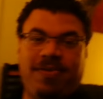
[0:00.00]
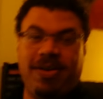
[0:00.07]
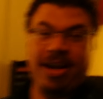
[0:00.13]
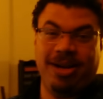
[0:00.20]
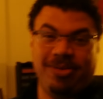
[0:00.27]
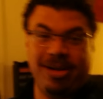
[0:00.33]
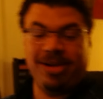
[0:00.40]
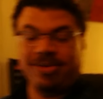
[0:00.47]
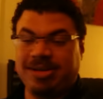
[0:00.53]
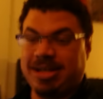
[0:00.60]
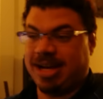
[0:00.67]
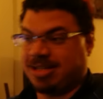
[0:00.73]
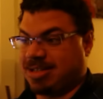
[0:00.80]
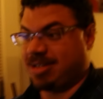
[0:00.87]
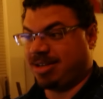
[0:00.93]
for anyone who
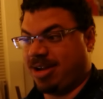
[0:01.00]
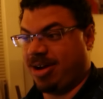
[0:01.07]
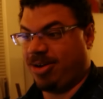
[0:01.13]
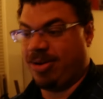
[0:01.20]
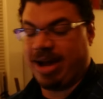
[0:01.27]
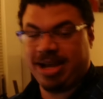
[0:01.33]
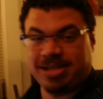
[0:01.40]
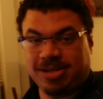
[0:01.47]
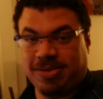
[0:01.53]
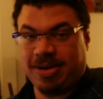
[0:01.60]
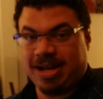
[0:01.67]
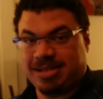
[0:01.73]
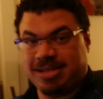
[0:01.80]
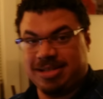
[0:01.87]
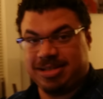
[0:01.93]
doesn't know
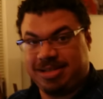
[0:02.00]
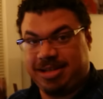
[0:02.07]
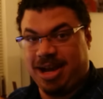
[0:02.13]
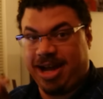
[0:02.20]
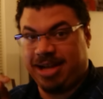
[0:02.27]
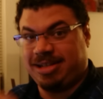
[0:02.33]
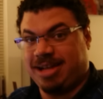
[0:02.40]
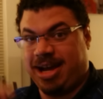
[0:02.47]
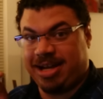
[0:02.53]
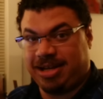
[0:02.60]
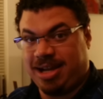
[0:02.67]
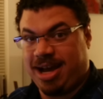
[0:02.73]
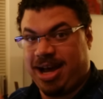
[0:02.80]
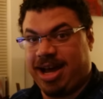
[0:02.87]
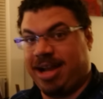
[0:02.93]
sos is dot dot
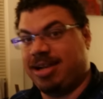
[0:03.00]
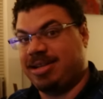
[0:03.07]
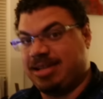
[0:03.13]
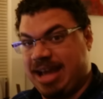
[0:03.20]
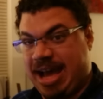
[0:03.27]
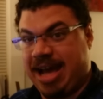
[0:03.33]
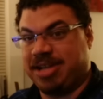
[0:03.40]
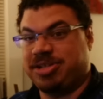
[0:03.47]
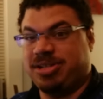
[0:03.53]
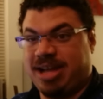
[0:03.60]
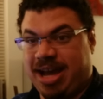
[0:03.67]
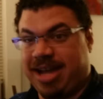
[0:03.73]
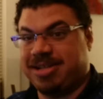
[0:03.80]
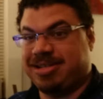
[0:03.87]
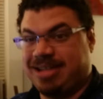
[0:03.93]
dot dash
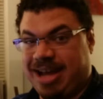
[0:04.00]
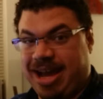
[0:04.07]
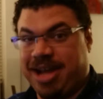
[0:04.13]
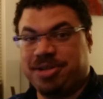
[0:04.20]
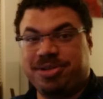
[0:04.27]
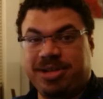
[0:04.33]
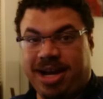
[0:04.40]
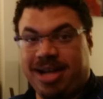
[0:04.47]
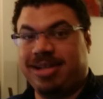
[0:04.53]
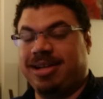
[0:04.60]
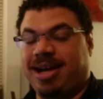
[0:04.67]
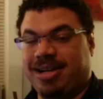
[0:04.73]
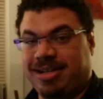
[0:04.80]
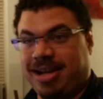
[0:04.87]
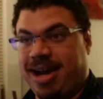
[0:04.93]
dash dash dot
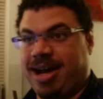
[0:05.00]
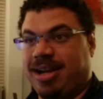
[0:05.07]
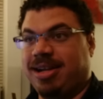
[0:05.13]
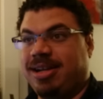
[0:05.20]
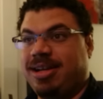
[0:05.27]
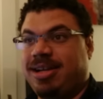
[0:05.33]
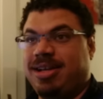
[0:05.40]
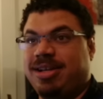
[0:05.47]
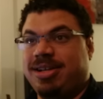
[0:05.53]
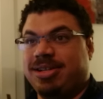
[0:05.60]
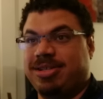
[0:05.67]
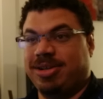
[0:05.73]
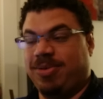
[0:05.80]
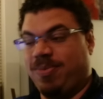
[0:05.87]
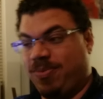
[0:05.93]
dot dot
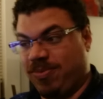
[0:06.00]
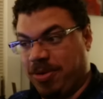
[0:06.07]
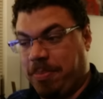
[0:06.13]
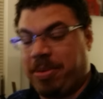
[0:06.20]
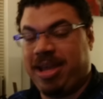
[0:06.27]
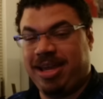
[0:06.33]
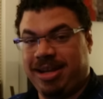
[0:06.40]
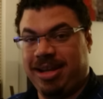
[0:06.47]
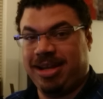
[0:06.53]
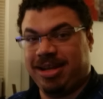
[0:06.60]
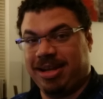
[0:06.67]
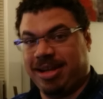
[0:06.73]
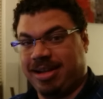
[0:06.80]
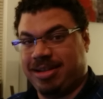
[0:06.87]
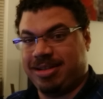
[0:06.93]
so
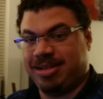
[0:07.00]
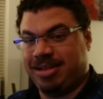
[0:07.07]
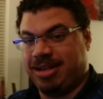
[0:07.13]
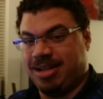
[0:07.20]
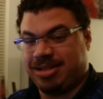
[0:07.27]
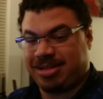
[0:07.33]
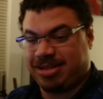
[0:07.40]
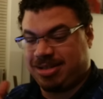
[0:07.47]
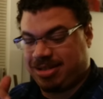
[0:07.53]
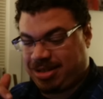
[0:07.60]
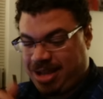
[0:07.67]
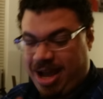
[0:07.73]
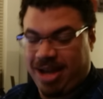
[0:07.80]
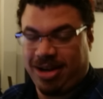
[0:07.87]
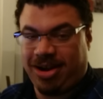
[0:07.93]
repeating it it's
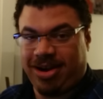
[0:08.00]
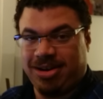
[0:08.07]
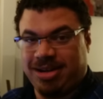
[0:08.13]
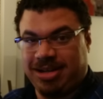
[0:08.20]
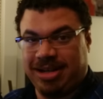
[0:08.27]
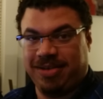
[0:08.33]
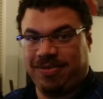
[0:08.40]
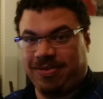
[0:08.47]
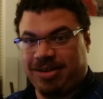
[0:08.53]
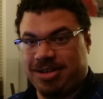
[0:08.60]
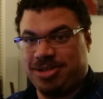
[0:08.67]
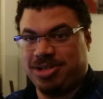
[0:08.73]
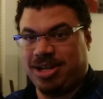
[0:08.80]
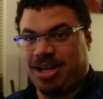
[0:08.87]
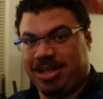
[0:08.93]
kind of hard to
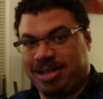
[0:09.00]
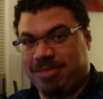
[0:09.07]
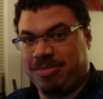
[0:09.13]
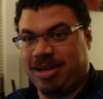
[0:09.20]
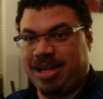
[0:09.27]
differentiate the